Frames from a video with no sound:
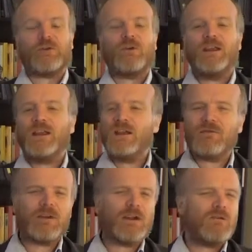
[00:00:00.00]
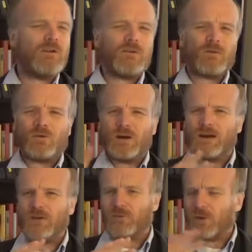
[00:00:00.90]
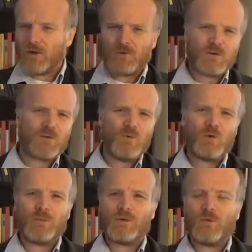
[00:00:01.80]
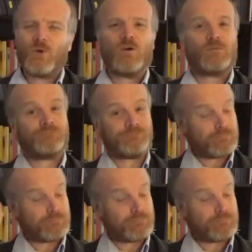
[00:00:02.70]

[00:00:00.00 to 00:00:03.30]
so even if you have already followed this MOOC before,